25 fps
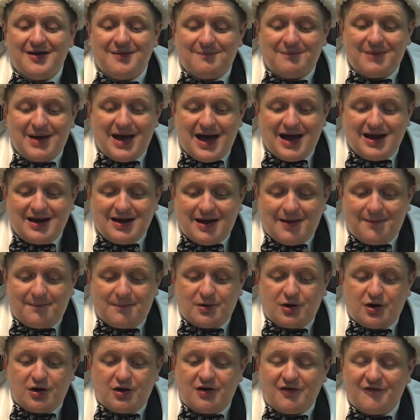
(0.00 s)
My
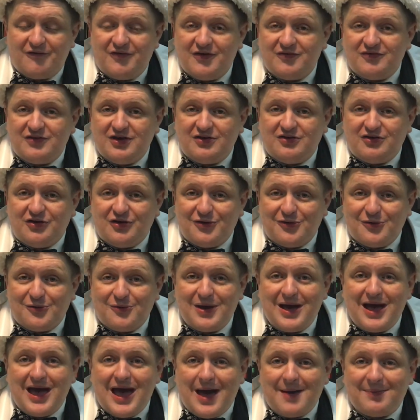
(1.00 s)
number 52,
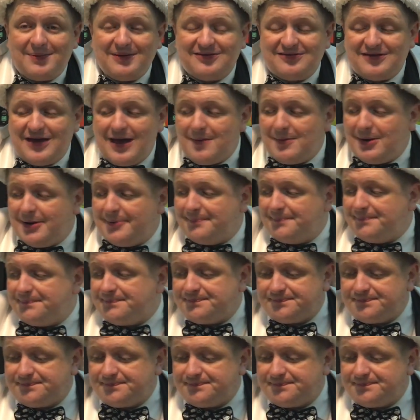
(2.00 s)
Happy Salmon.